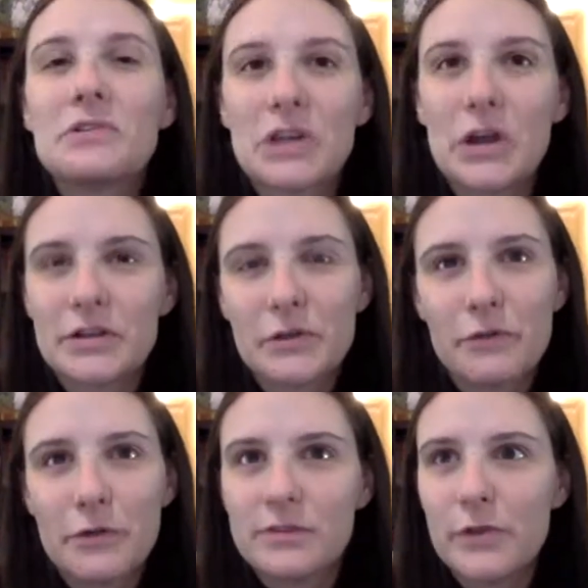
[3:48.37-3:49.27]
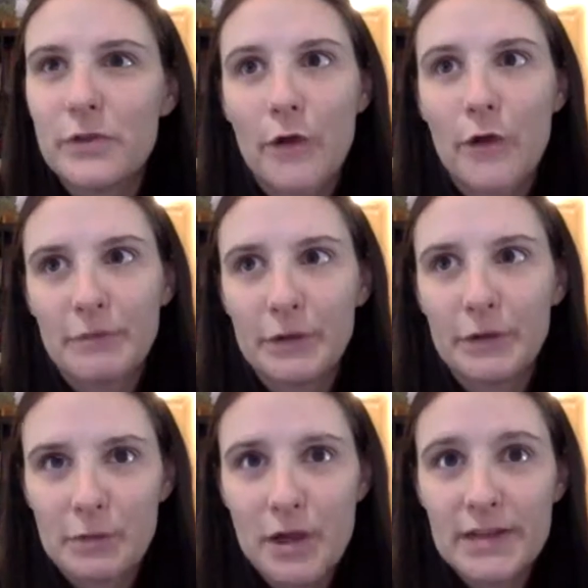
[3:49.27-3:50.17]
Um, we don't start, so for those of you that
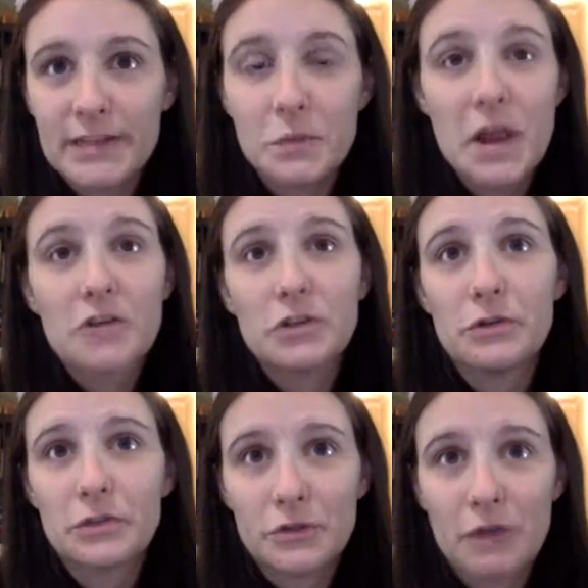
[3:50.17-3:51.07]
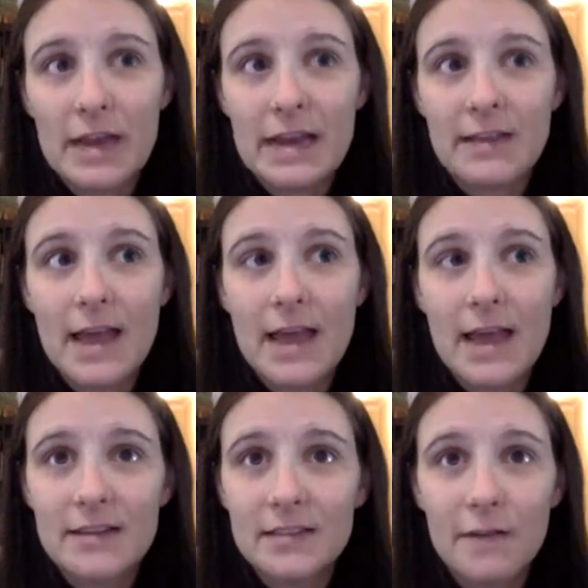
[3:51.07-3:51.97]
aren't familiar with our process, we actually don't start
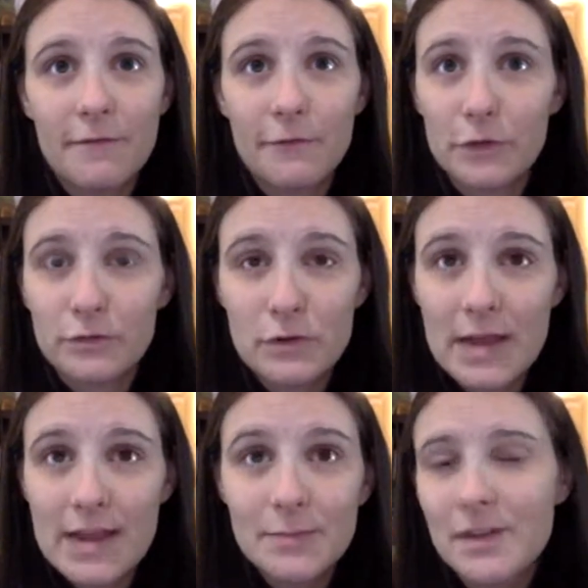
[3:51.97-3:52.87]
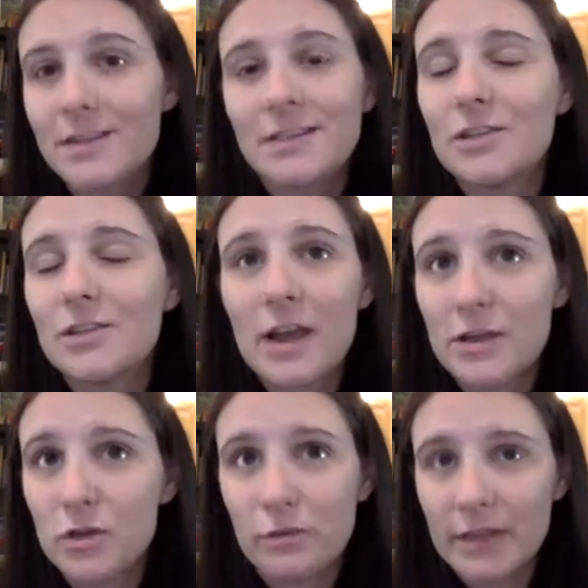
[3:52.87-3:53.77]
training that kind of stuff the first few days because
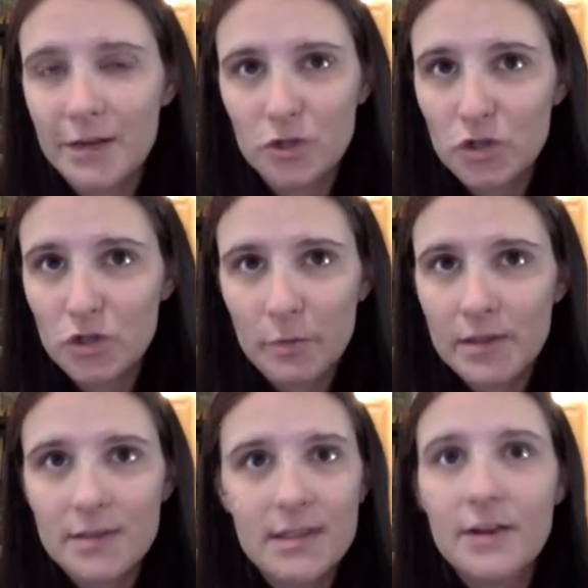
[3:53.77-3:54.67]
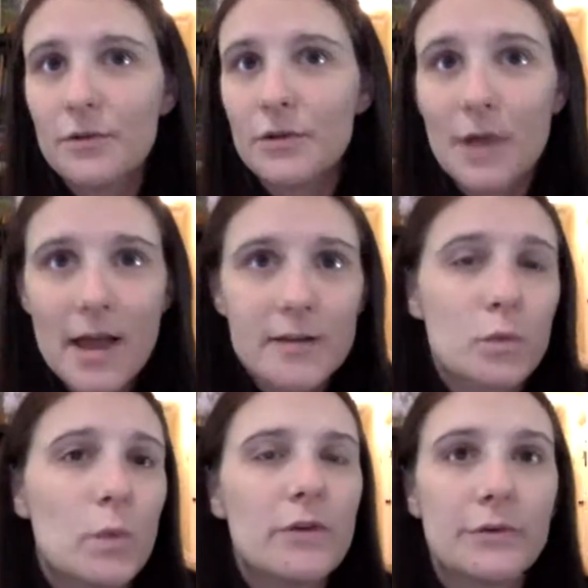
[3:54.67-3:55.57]
the dog has no relationship with us. They don't know
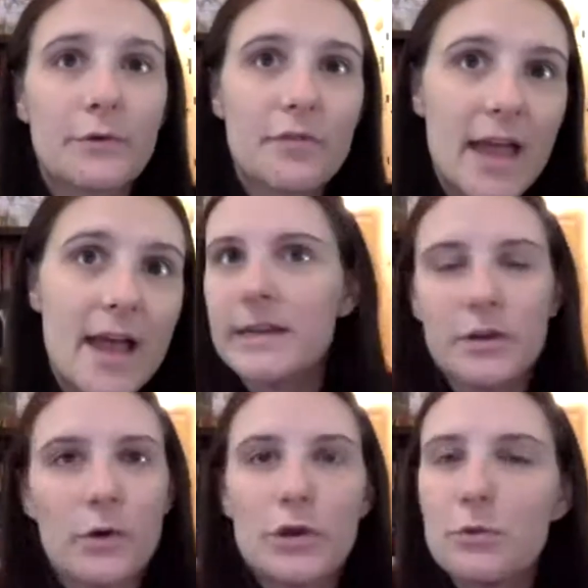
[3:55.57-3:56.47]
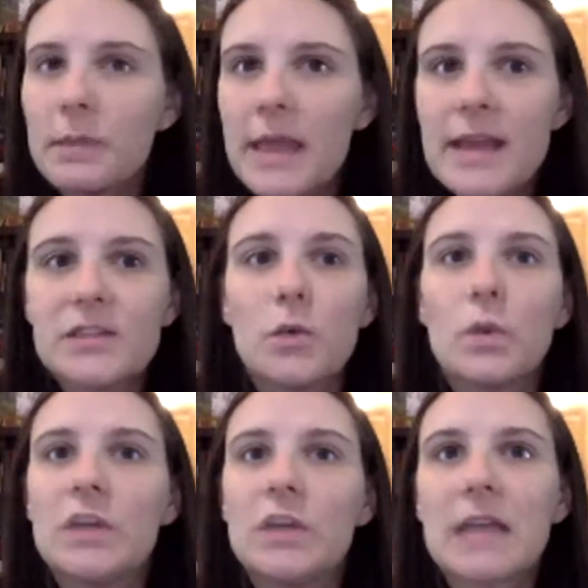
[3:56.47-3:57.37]
us. We don't know. Um, it's already, you
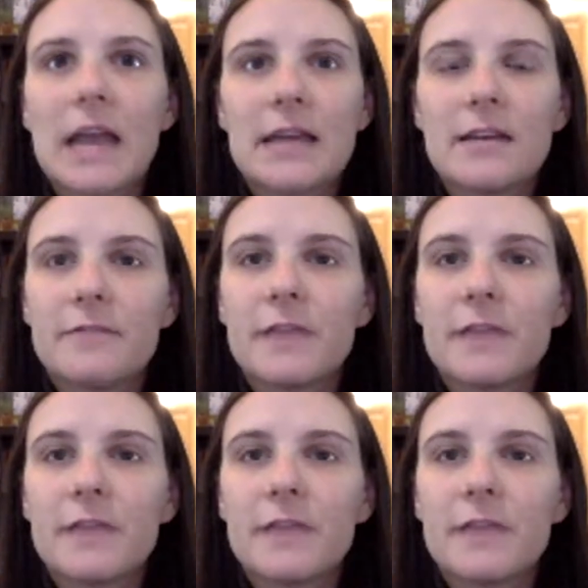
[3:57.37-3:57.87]
know, a new place.